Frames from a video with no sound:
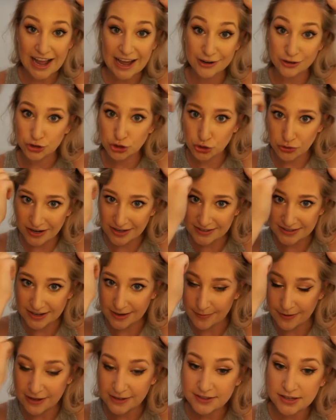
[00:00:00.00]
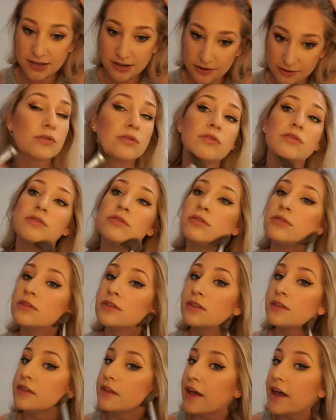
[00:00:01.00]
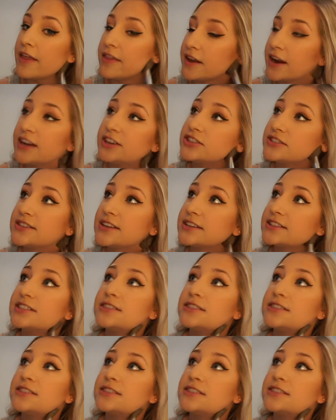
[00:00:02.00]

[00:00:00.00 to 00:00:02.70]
kind of shrinks it a bit too. And then I just like